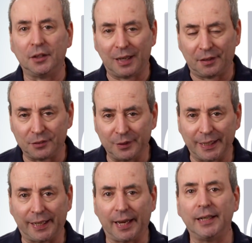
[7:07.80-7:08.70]
You have to
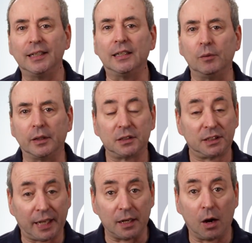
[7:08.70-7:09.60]
engage with
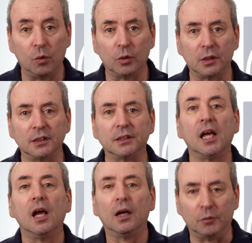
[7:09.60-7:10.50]
stakeholders,
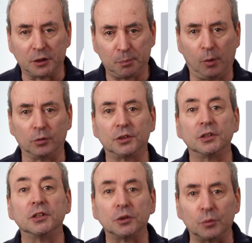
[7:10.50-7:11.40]
with
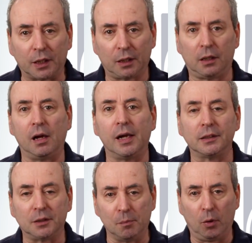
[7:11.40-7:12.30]
sponsors, with
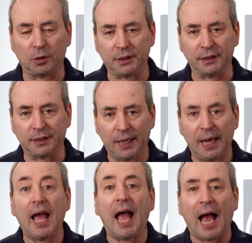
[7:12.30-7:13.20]
clients and bosses,
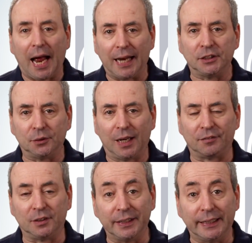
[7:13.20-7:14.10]
and you
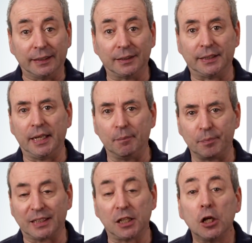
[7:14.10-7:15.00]
have to lead the team.
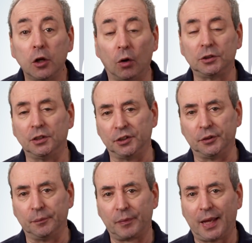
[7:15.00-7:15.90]
There's a lot to
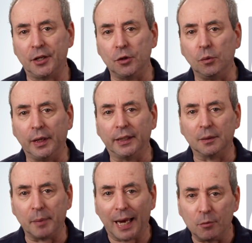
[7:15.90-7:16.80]
do, and you need
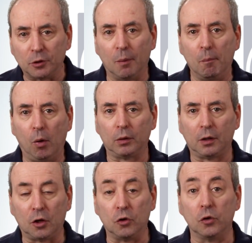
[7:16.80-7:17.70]
to be able to
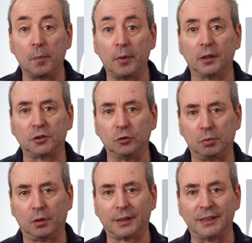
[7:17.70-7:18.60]
model good personal
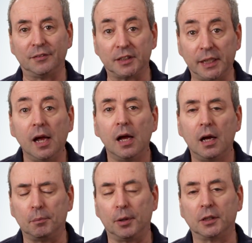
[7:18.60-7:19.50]
productivity
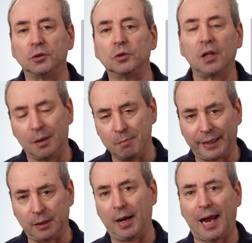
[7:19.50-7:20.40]
and personal time
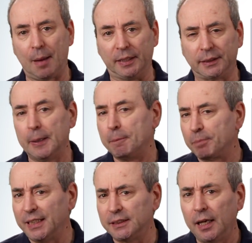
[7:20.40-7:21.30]
management habits.
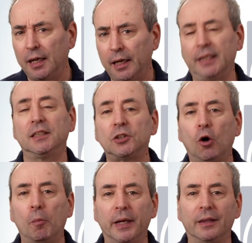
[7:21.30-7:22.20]
This is a
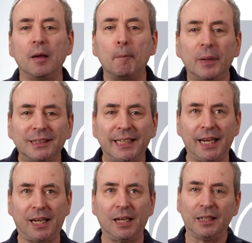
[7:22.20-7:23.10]
topic that
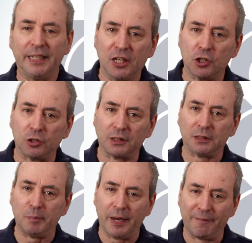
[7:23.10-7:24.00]
particularly
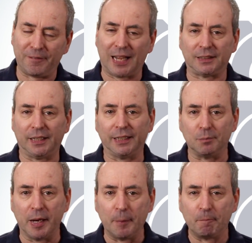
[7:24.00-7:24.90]
interests me and fascinates
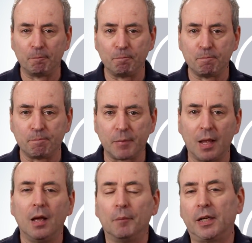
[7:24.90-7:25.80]
me,
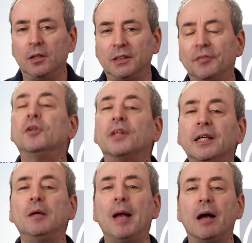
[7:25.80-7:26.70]
because if you
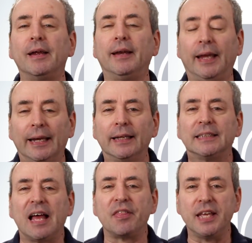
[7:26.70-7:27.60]
think about it, it
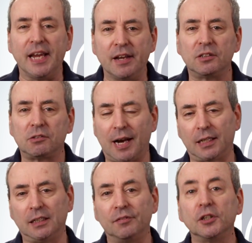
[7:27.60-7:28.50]
is at the
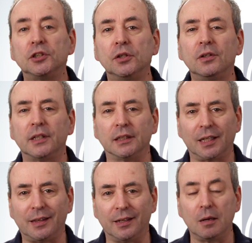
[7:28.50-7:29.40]
interaction of the two things
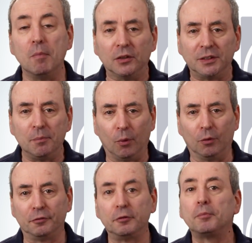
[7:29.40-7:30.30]
I think are most
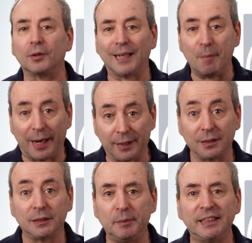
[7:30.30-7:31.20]
important for project
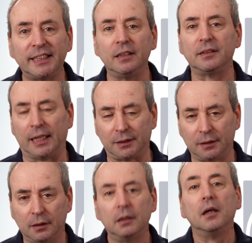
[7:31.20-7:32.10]
managers to be skilled at:
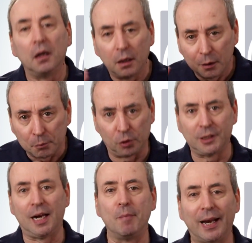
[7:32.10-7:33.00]

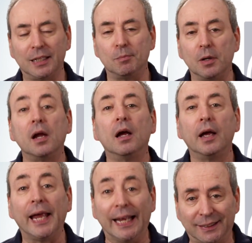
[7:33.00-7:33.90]
project management
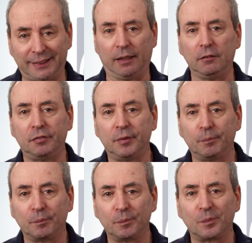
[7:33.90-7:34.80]
itself
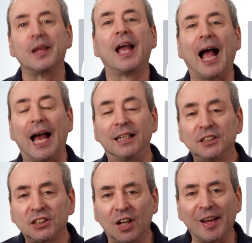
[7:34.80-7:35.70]
and
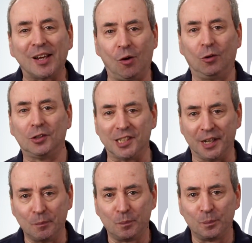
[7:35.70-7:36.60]
psychology.